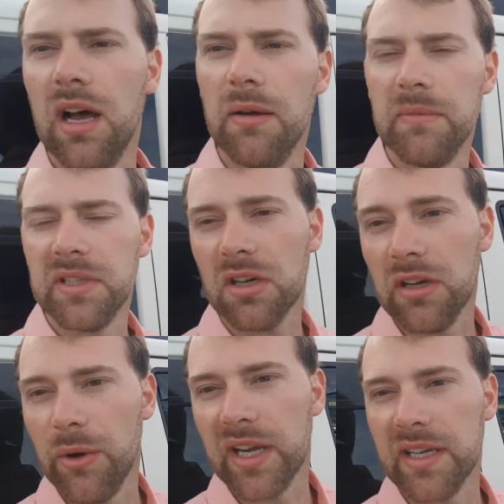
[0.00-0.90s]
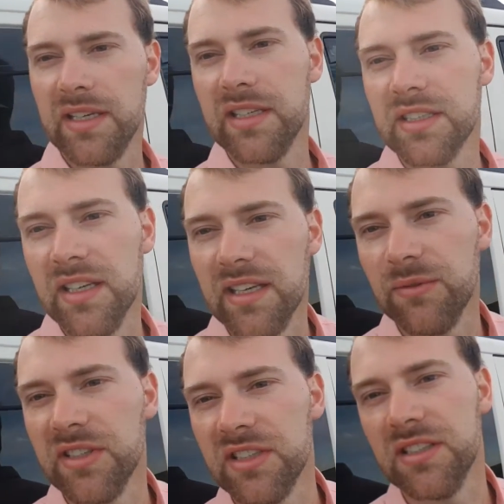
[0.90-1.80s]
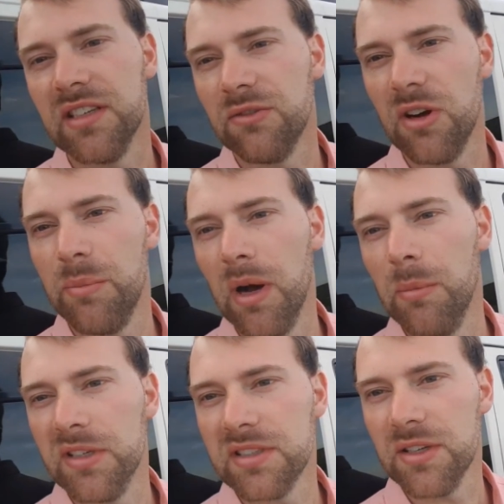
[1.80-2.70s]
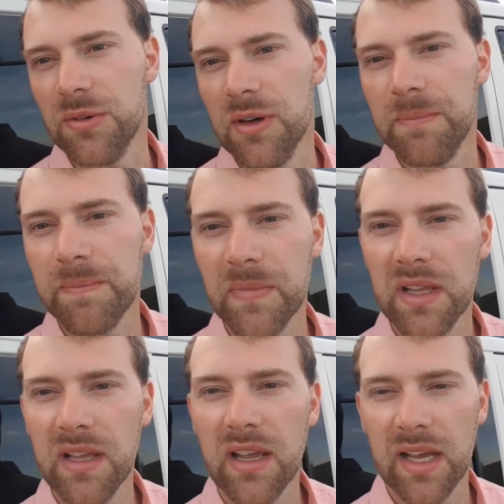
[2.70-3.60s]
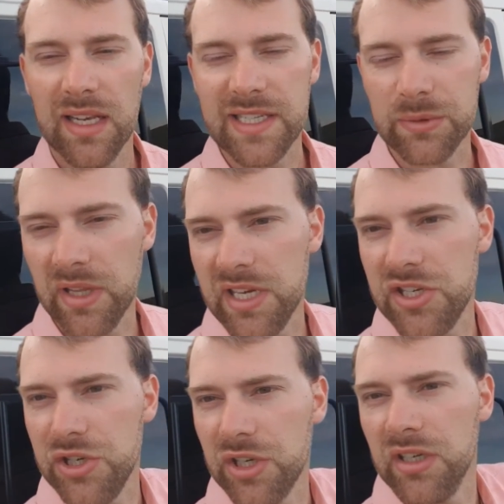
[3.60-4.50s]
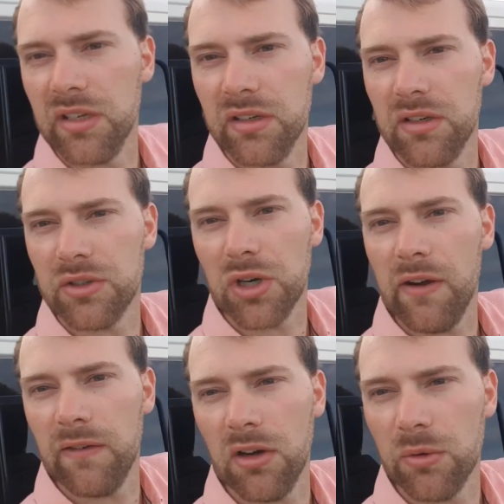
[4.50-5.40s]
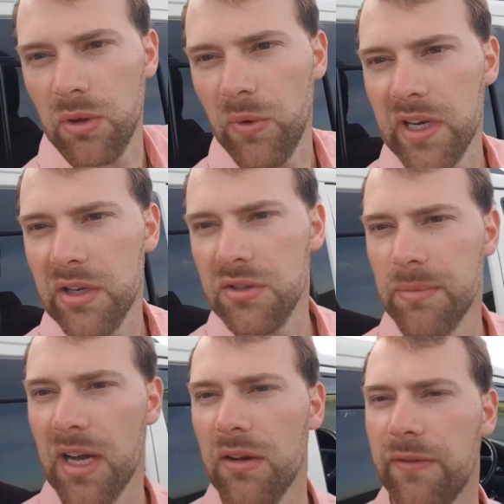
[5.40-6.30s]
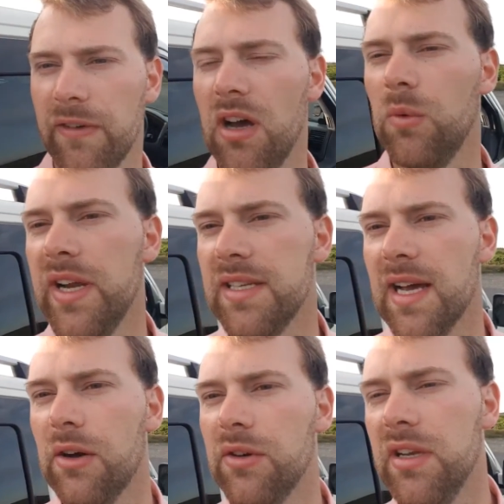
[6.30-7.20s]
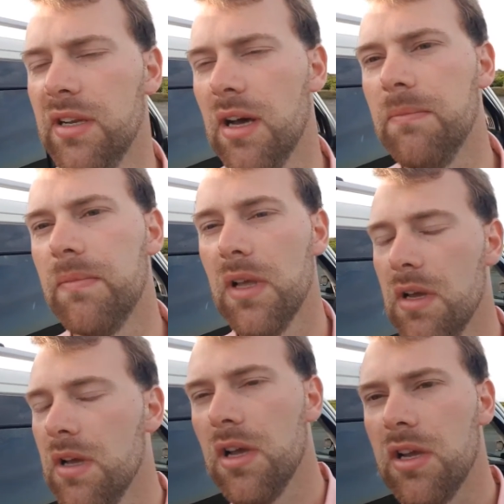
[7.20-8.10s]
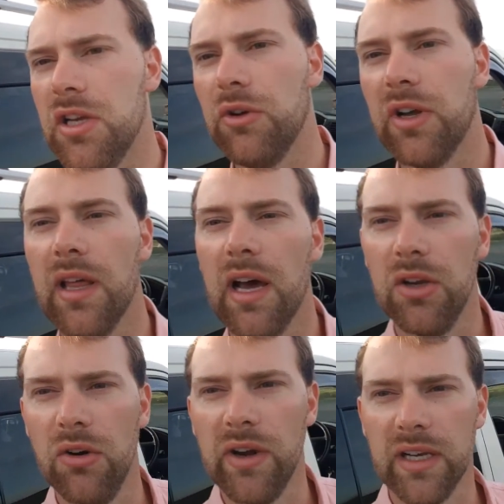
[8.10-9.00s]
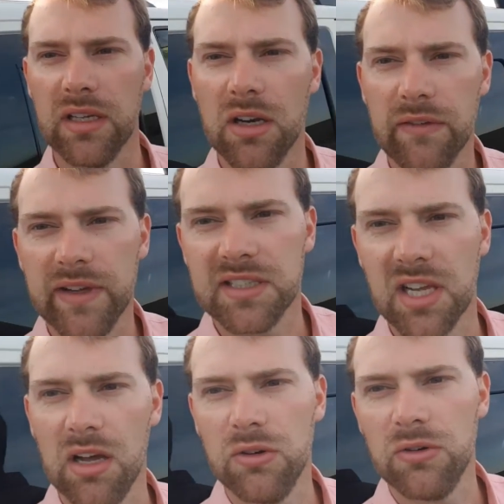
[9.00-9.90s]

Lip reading: It's got no air conditioning, which is a right bummer, so at least with these you can drive along with the windows about a third way down, and you don't get that annoying kind of internal